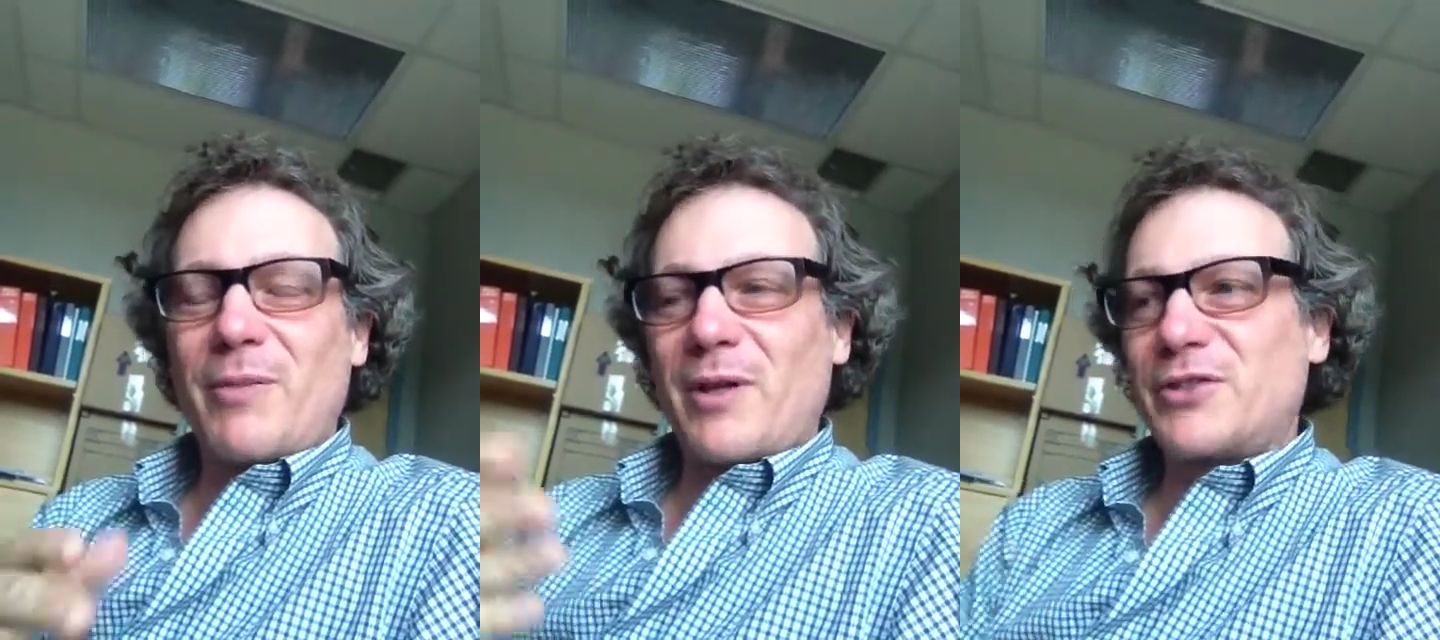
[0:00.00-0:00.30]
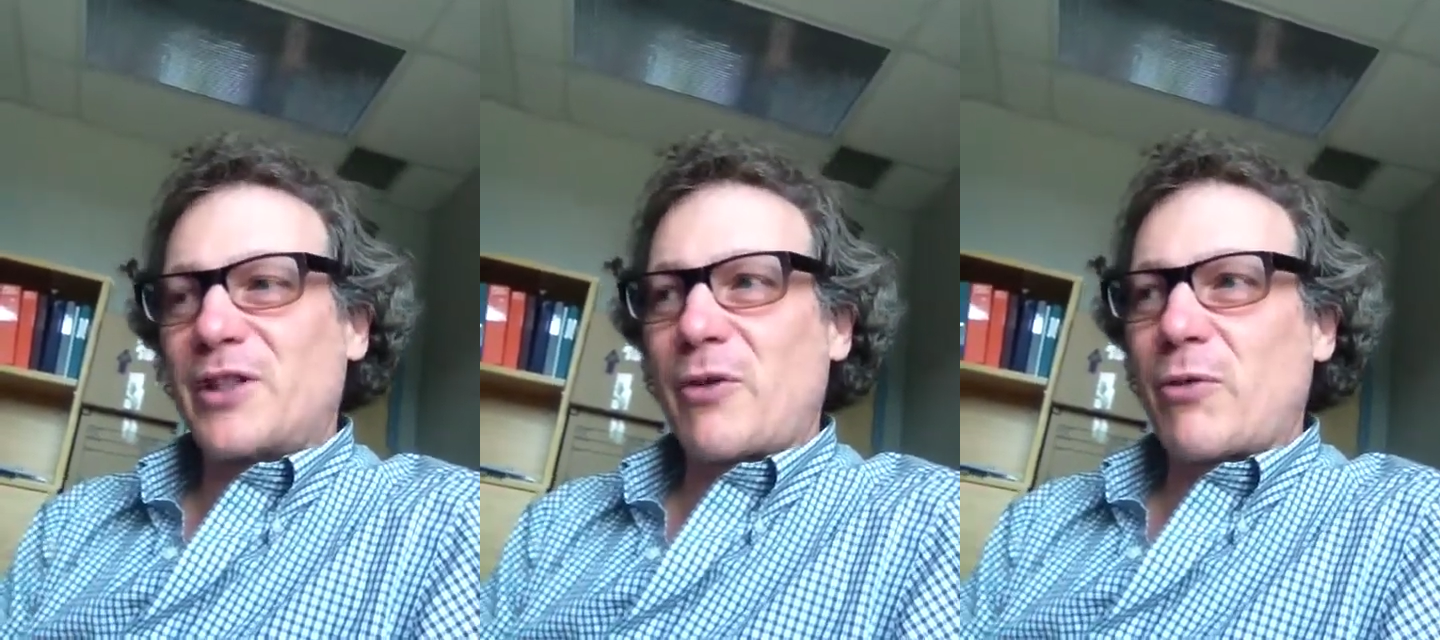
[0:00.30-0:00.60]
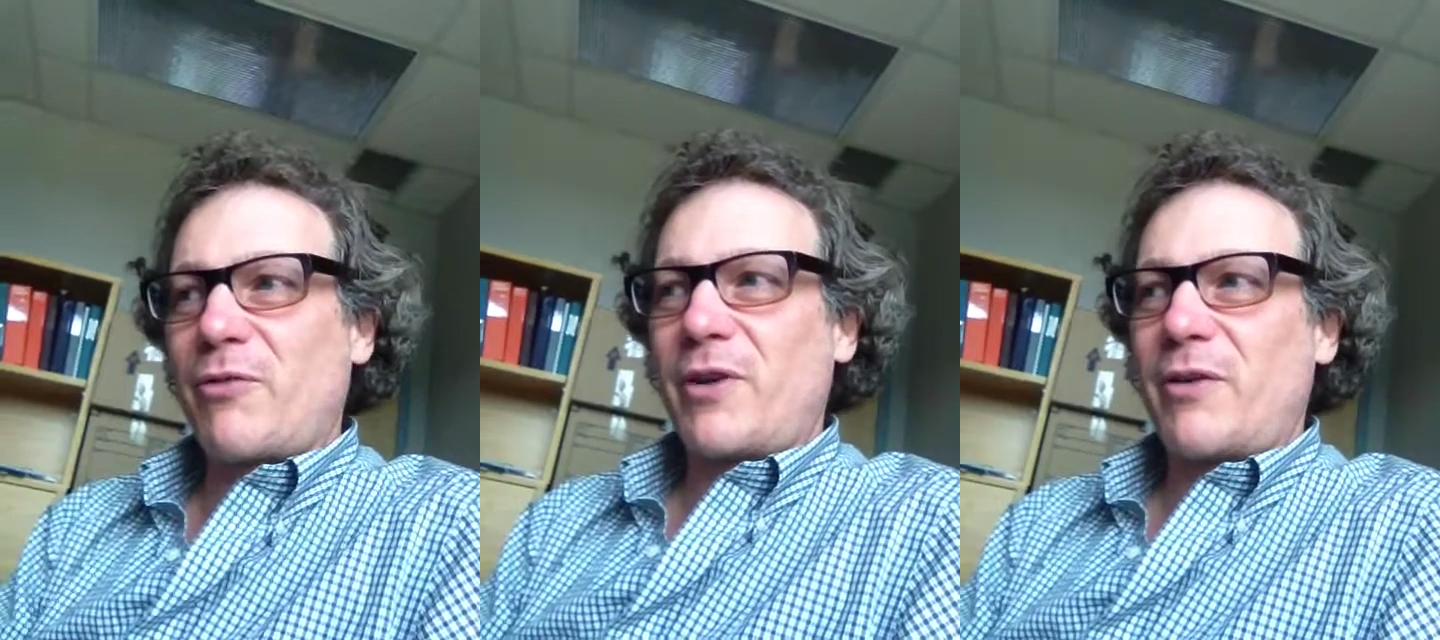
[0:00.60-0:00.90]
being the
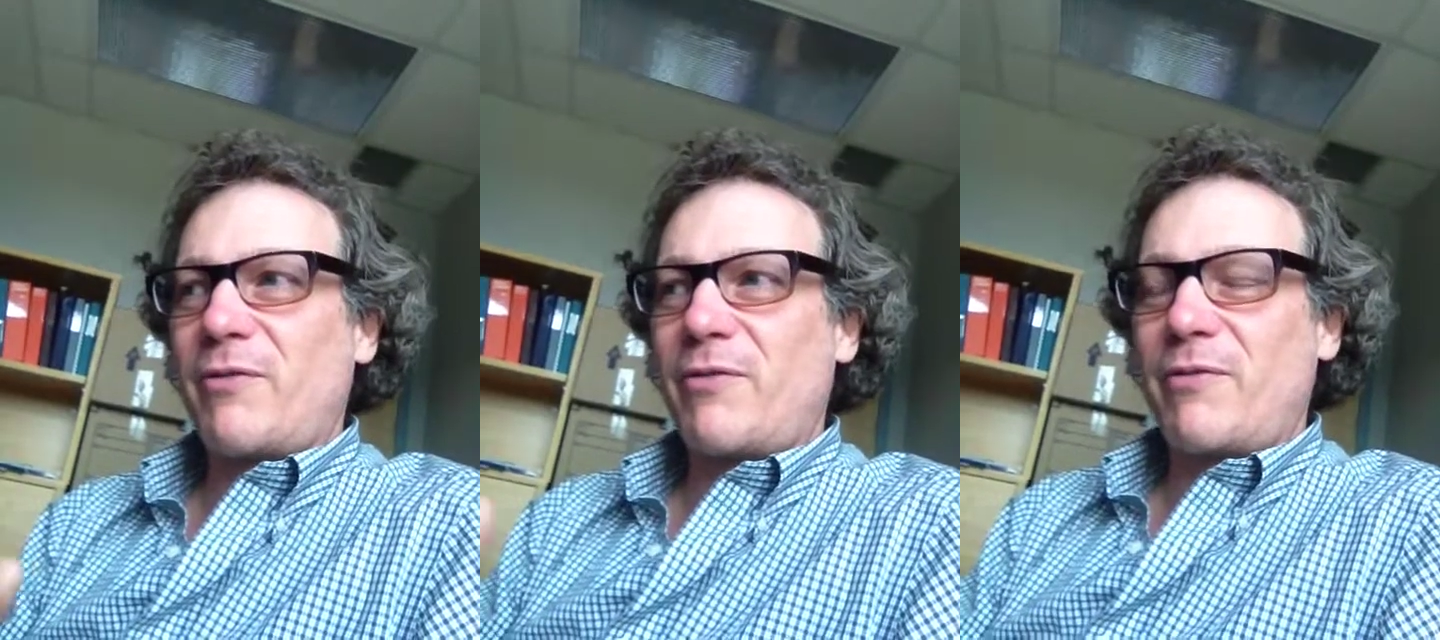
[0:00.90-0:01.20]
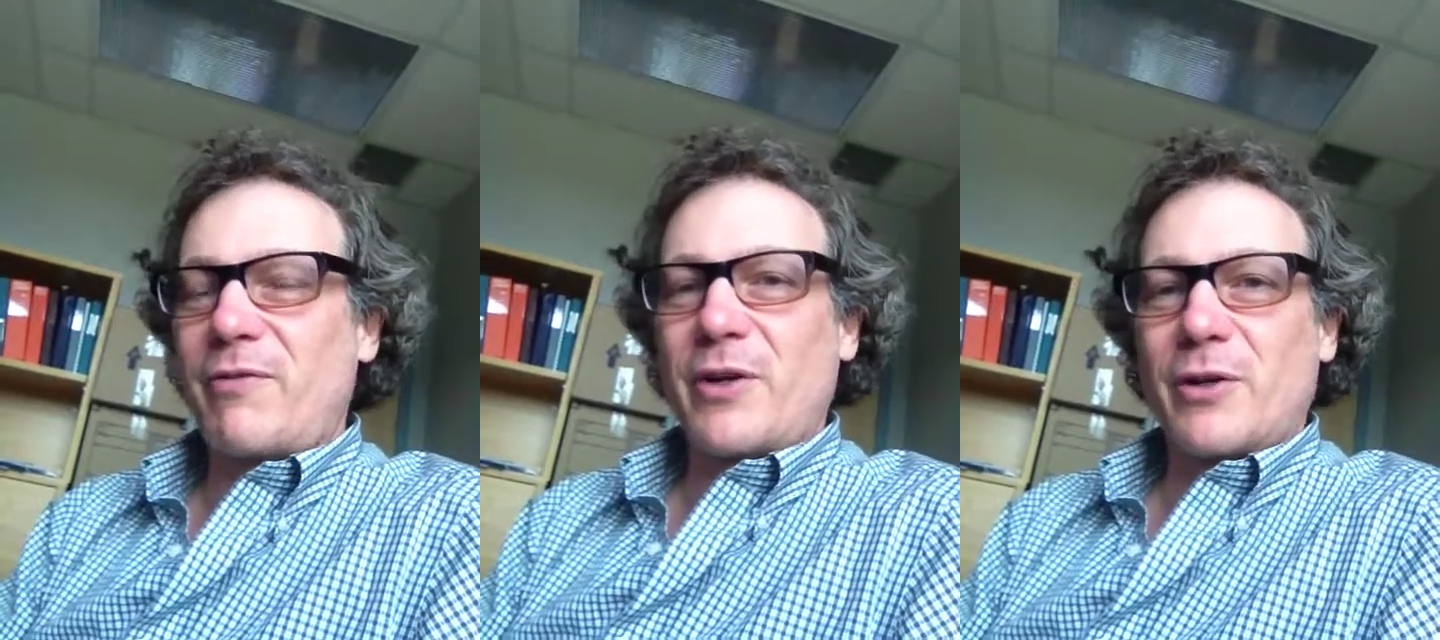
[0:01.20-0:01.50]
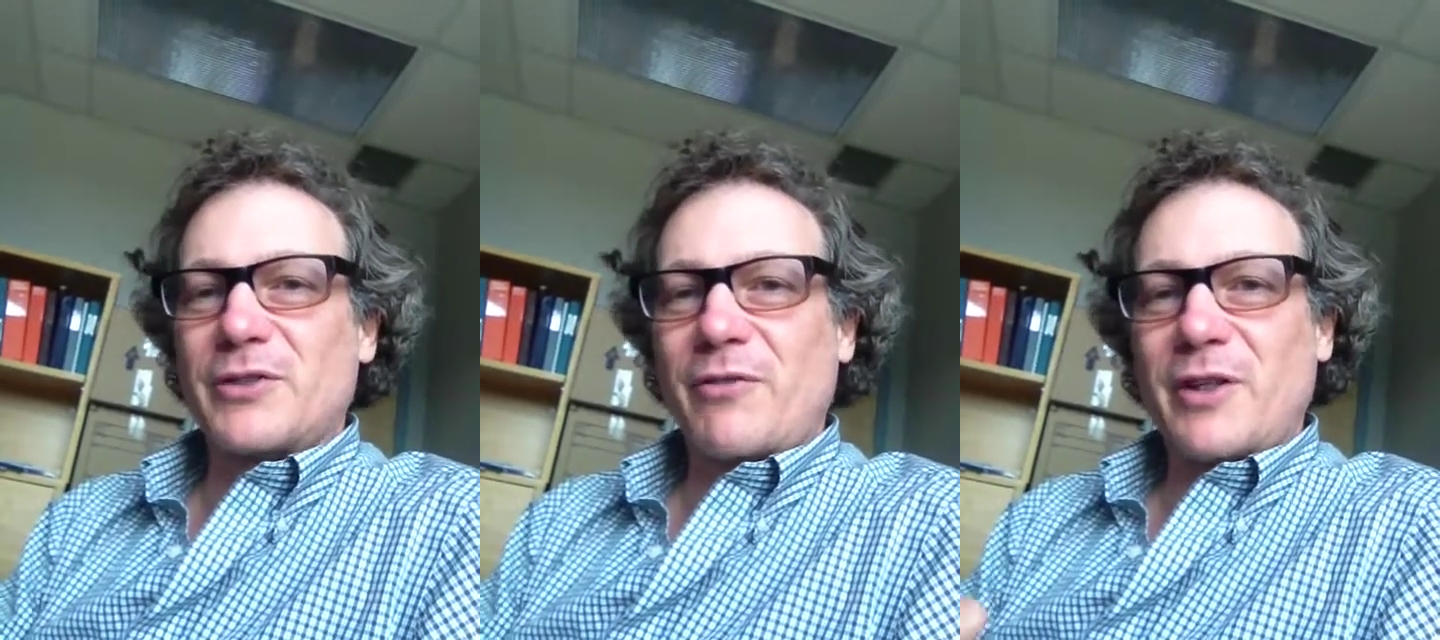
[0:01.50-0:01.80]
central
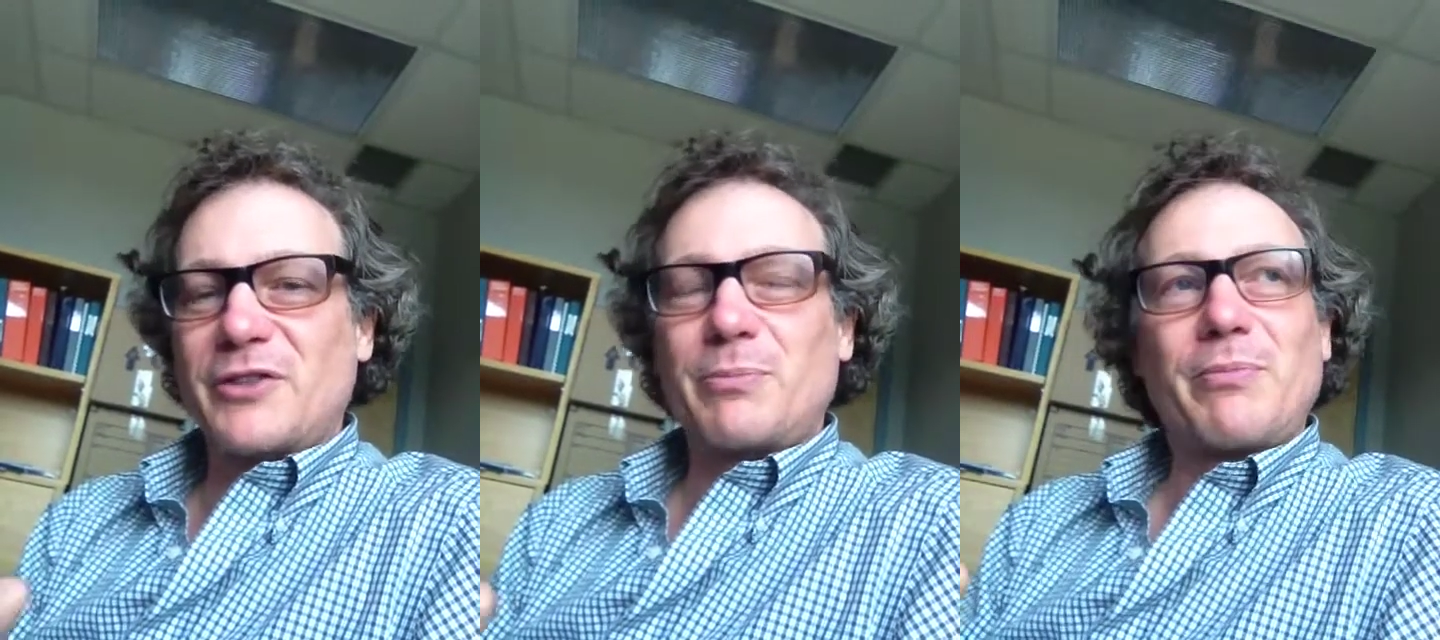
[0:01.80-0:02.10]
figures of this